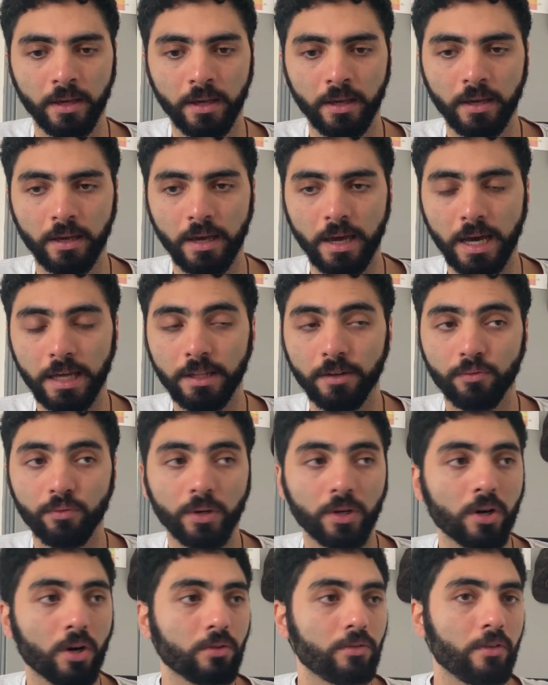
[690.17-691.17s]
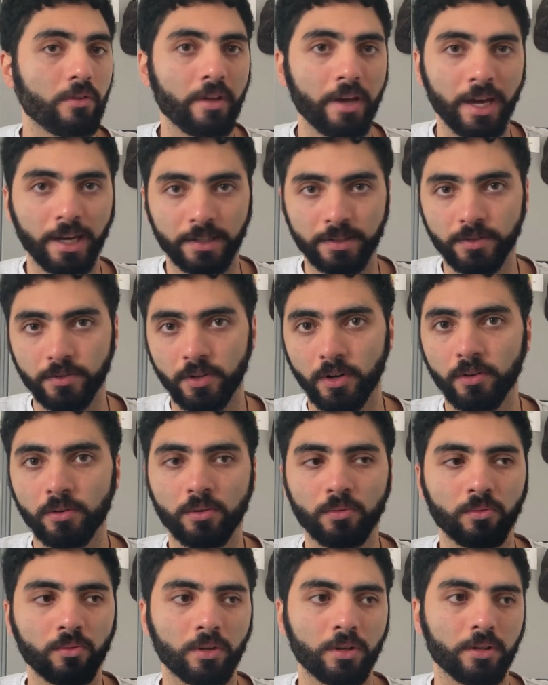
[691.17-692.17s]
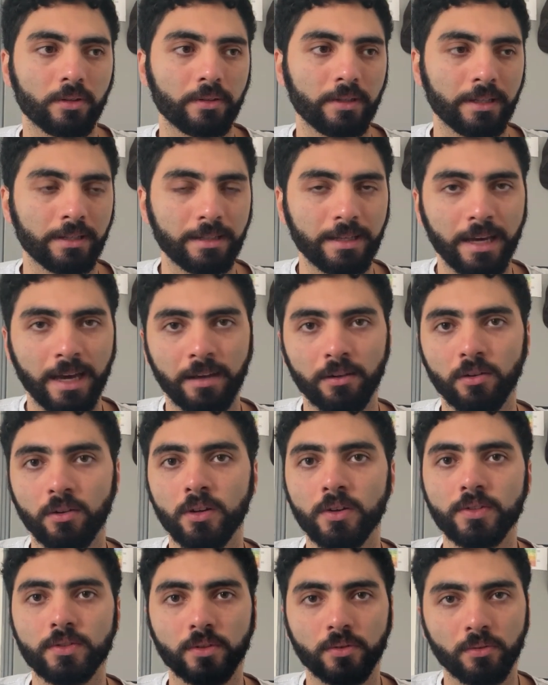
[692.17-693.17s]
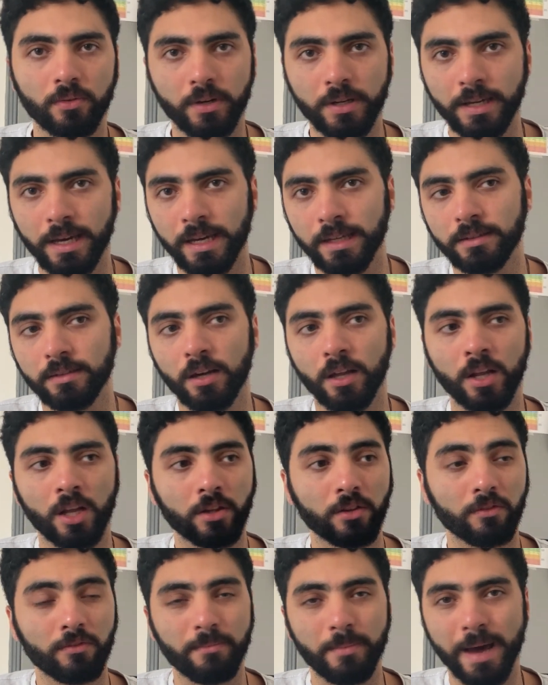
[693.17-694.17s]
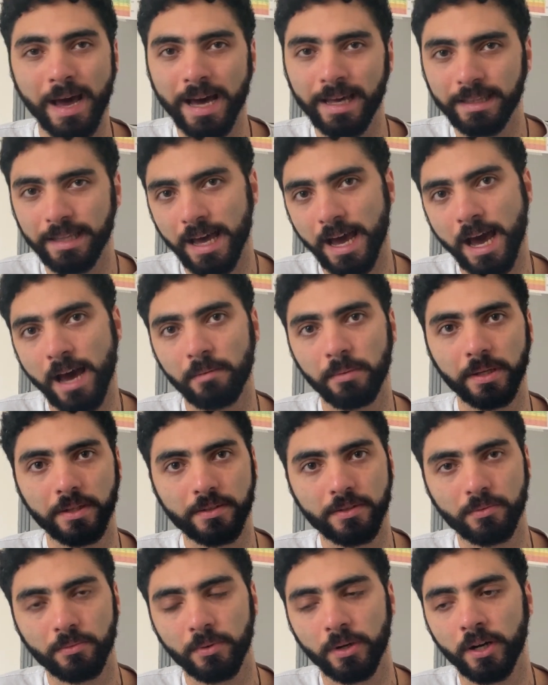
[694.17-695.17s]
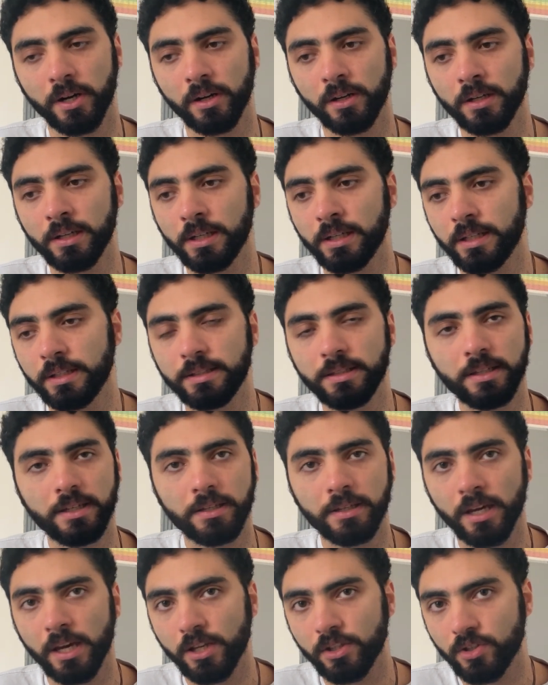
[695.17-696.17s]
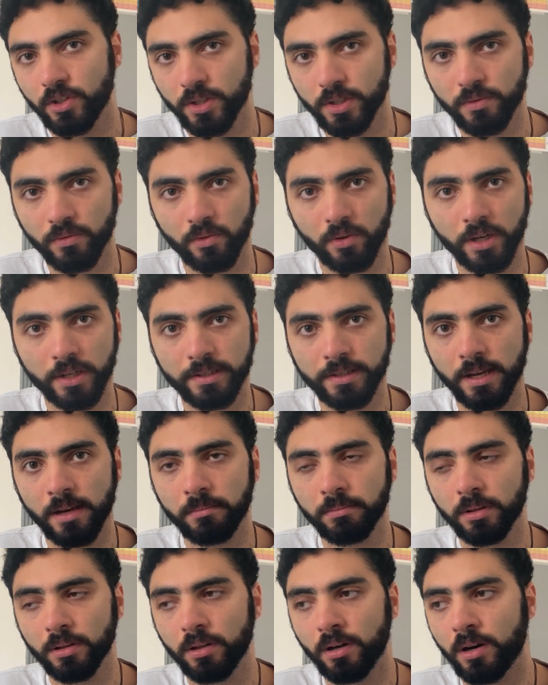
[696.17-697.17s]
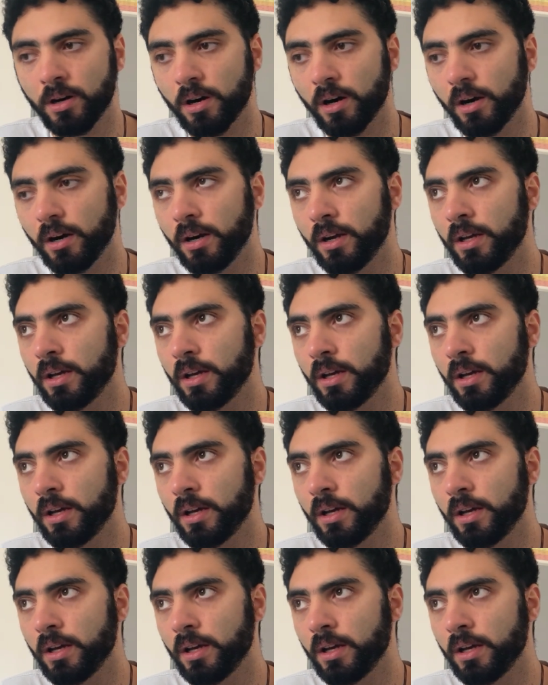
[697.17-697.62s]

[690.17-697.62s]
And if we go to the external world, it can also create a lot of bad habits where teenagers, for example, are